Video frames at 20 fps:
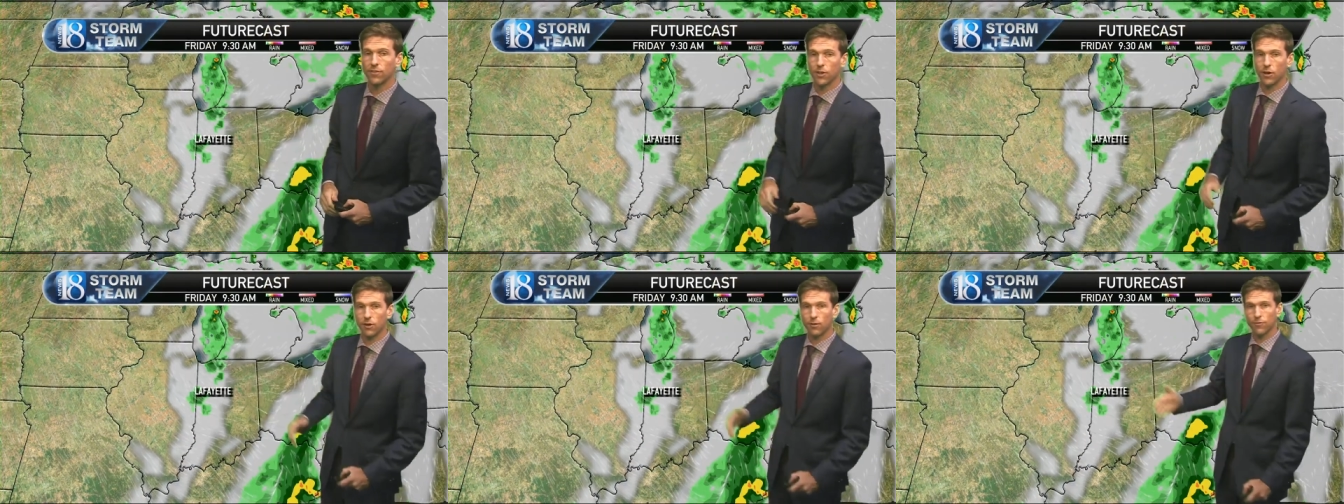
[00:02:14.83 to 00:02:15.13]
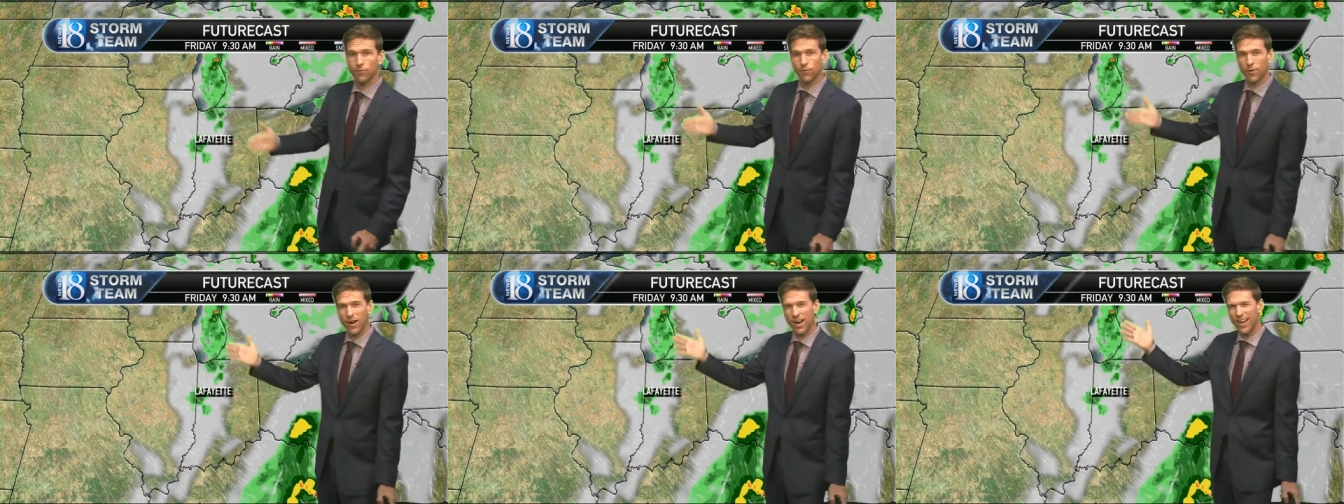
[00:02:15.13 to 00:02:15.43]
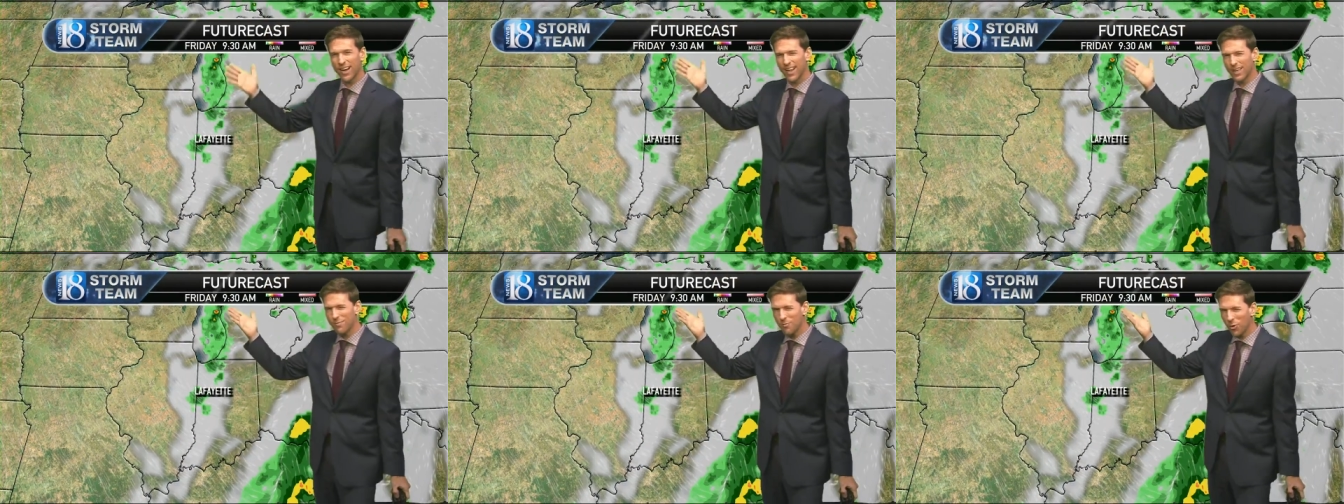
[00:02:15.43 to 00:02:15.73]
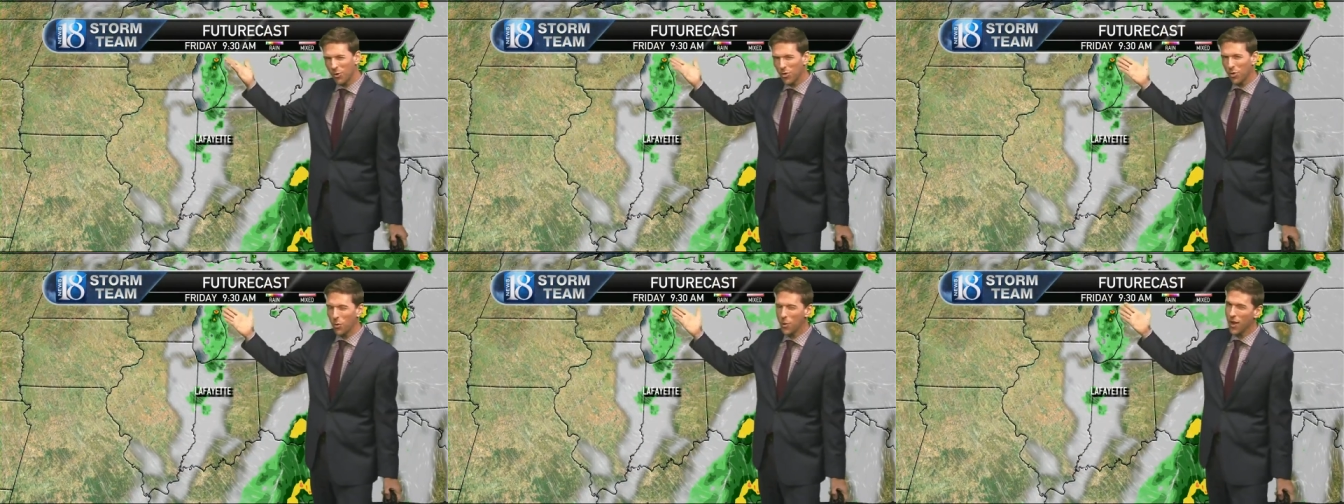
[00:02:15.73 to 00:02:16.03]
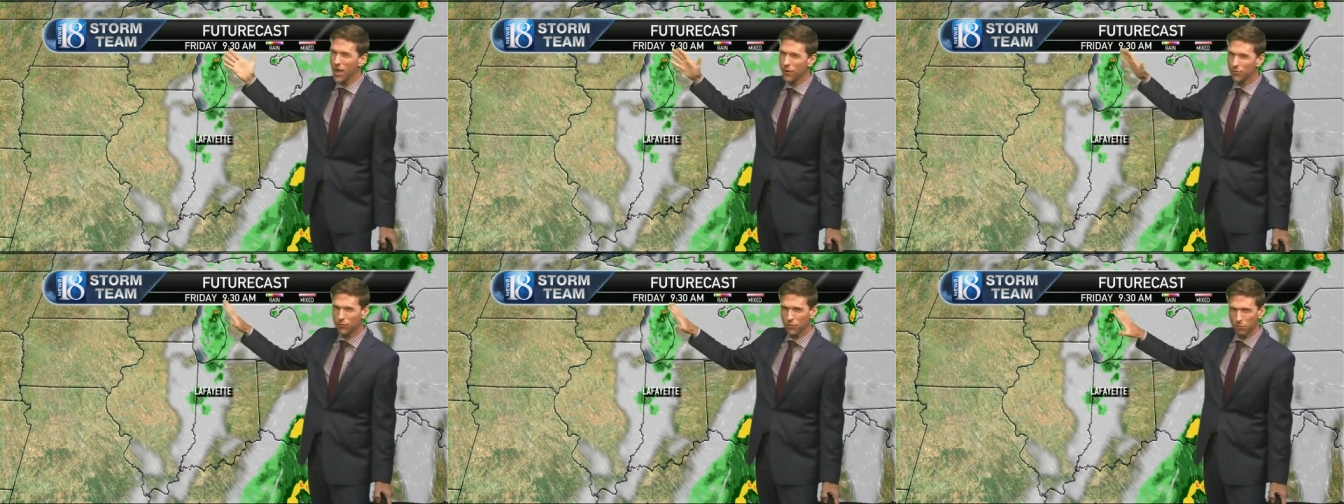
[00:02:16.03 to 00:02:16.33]
Then on Friday, more in the
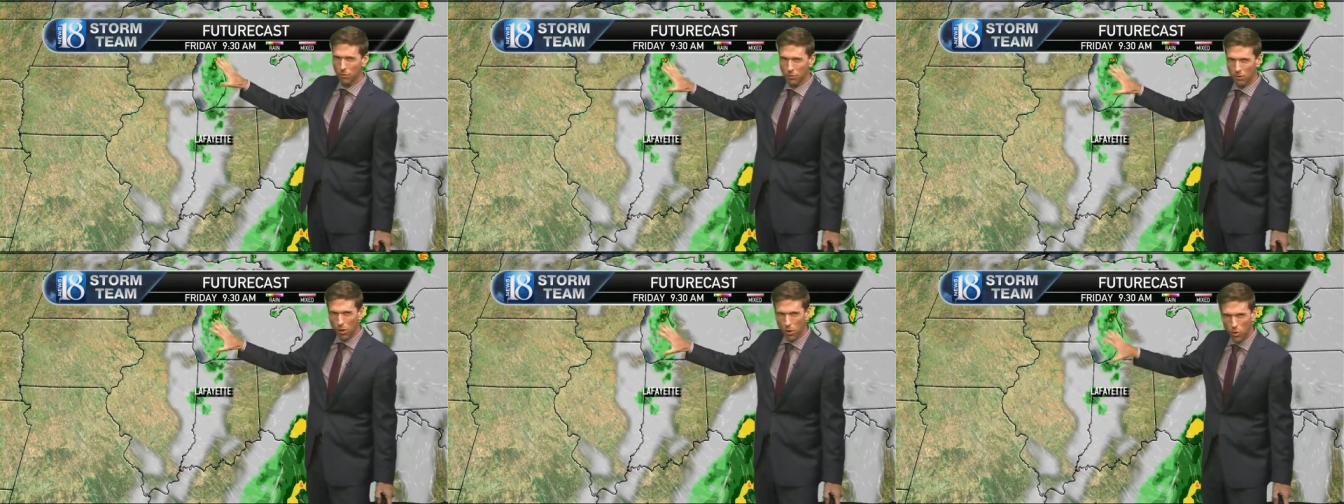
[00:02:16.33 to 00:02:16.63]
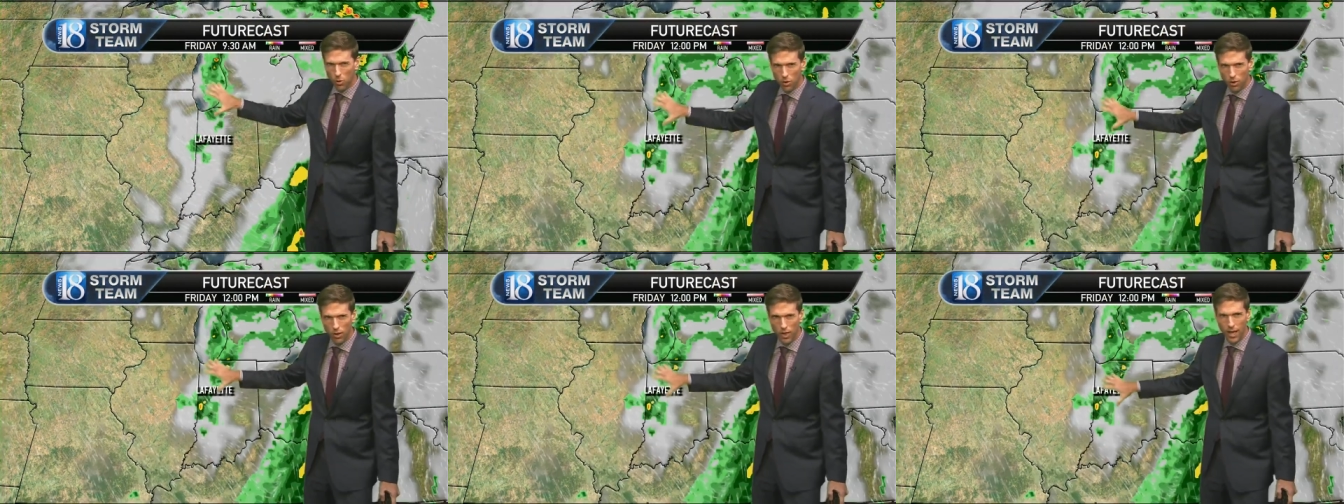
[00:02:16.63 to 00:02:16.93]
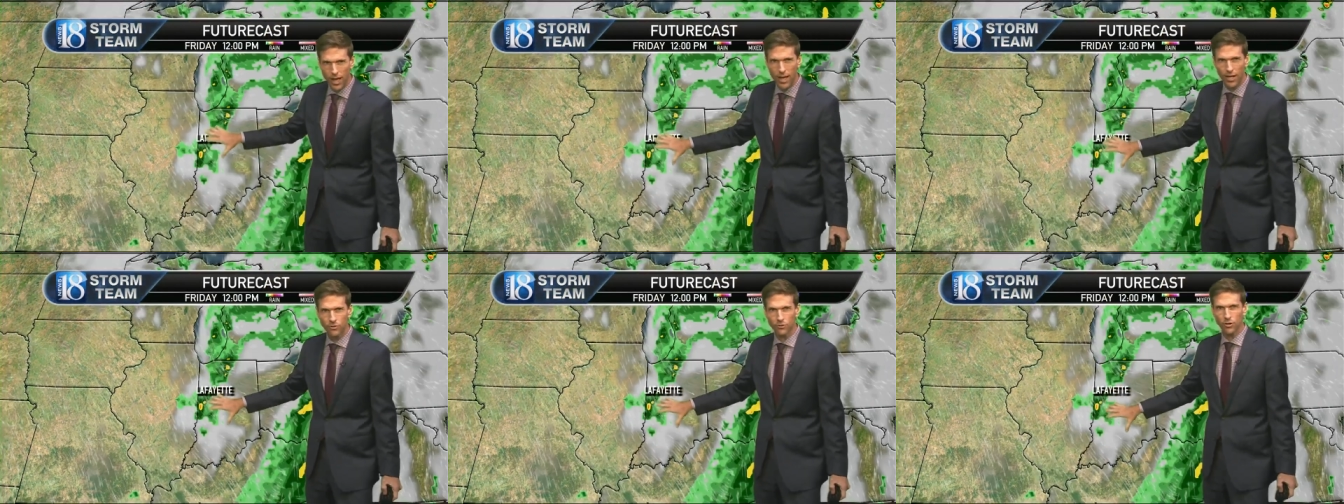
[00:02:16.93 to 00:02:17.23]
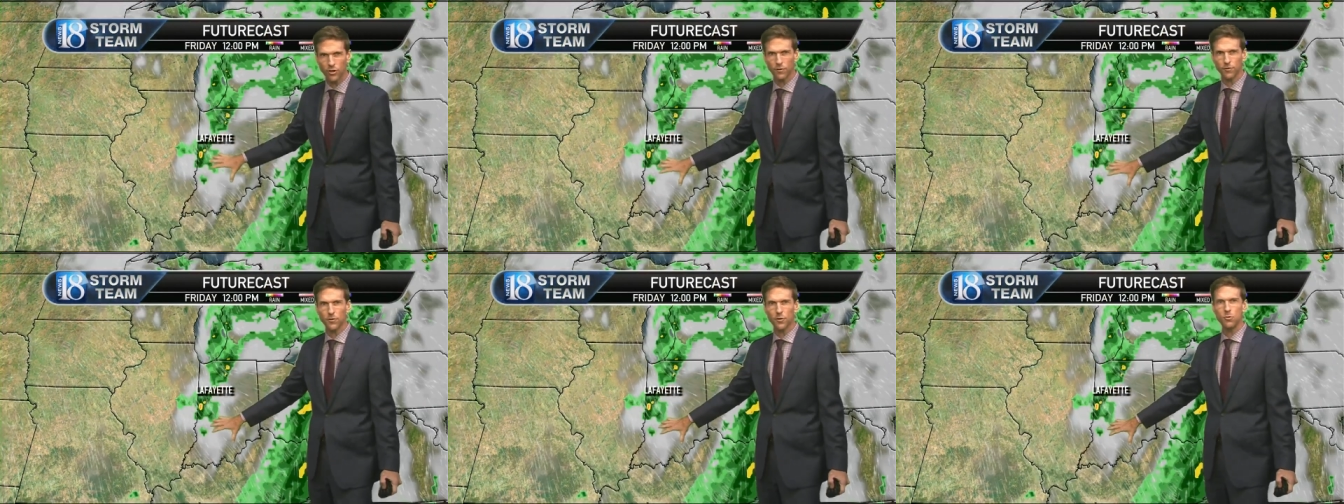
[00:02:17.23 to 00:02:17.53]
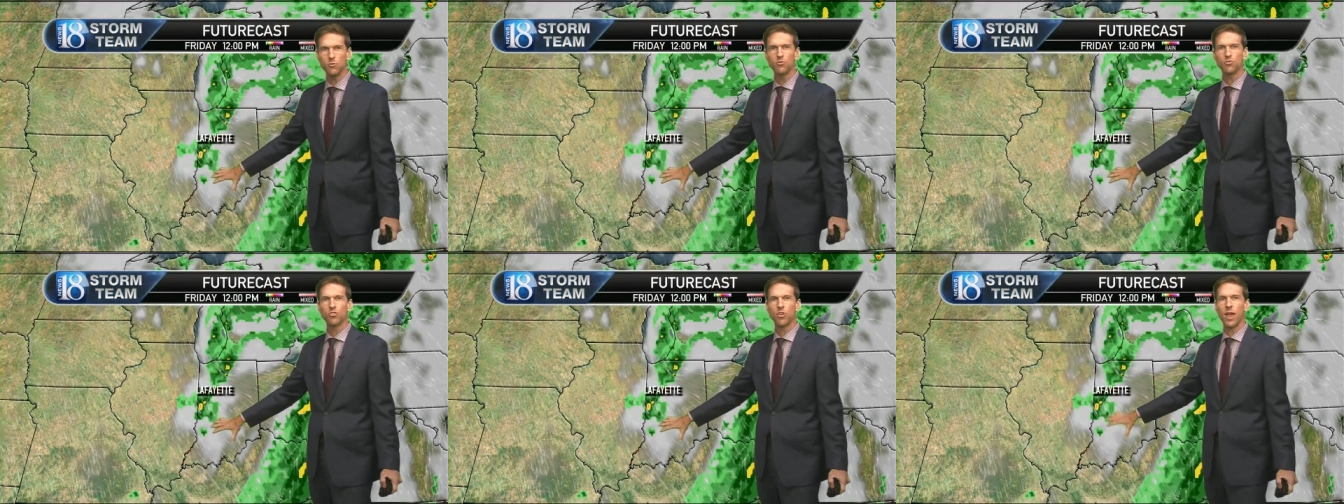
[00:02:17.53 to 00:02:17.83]
way of some low clouds and a
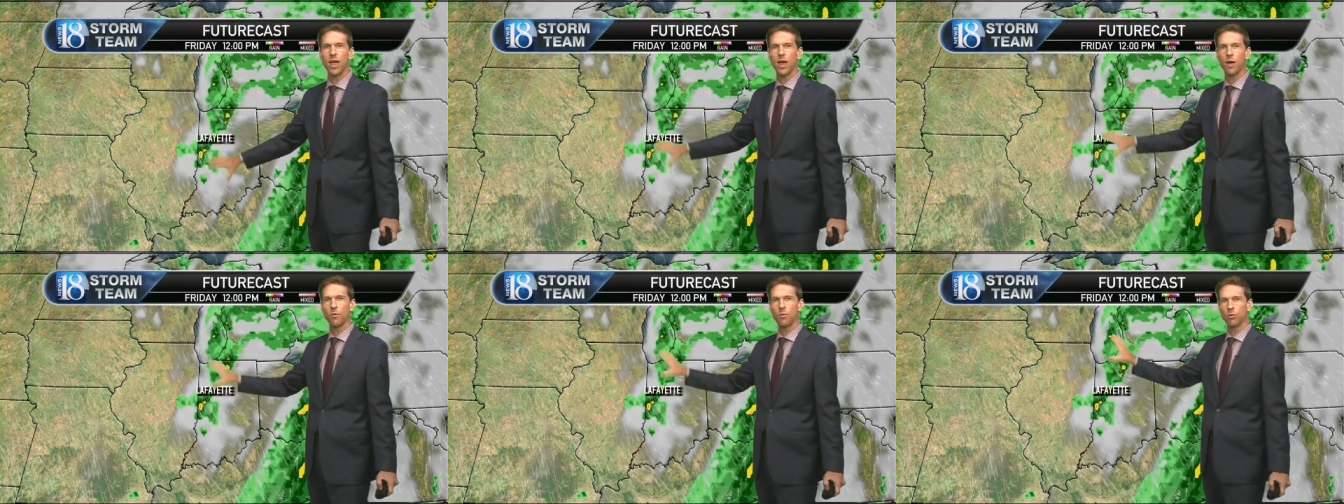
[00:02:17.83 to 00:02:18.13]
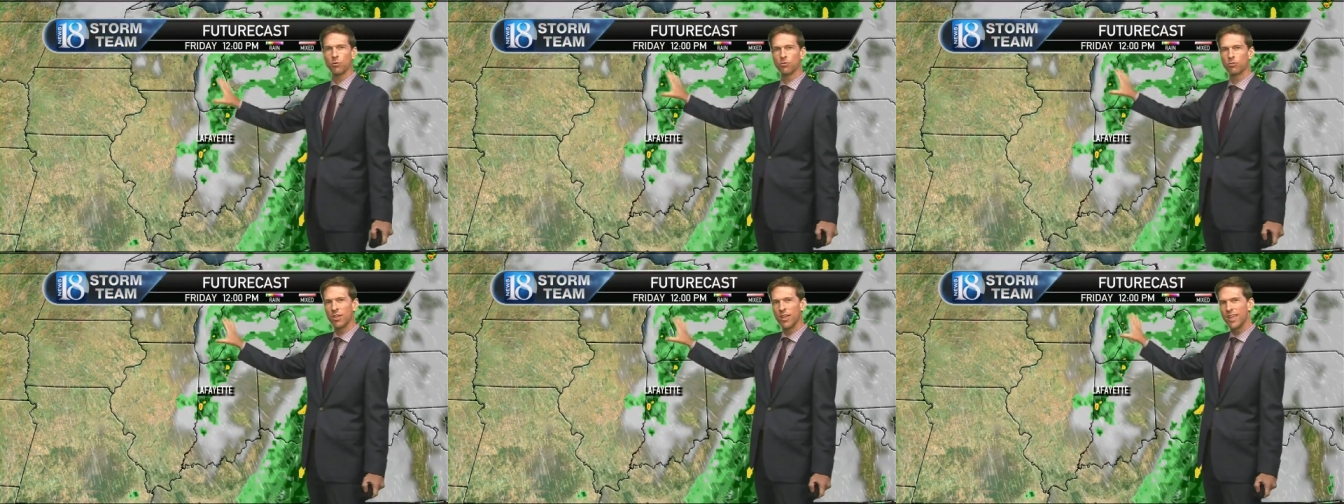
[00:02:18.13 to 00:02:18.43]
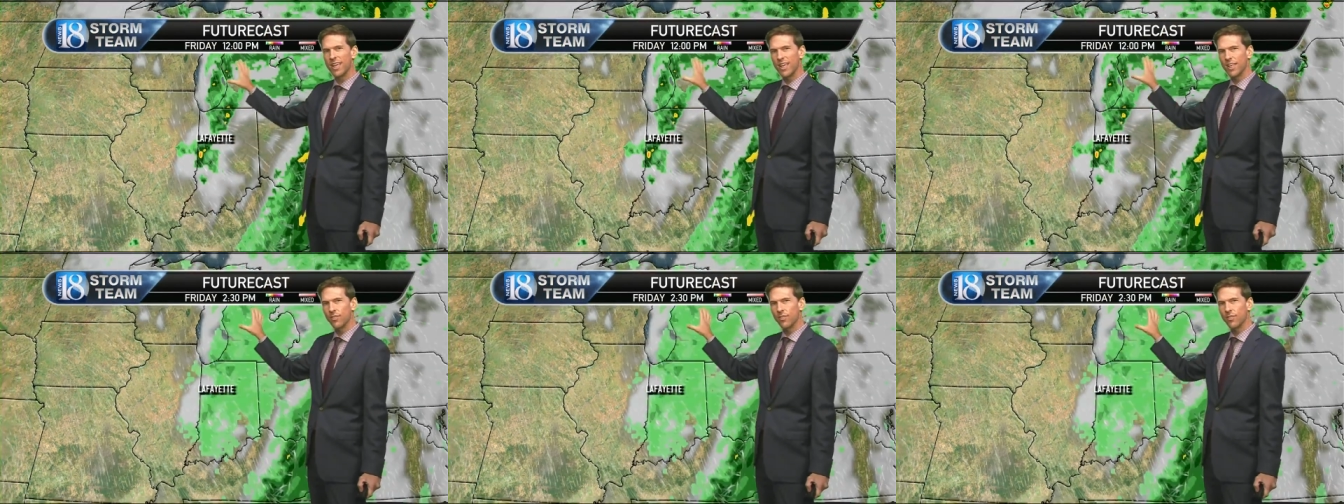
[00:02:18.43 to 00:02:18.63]
few showers.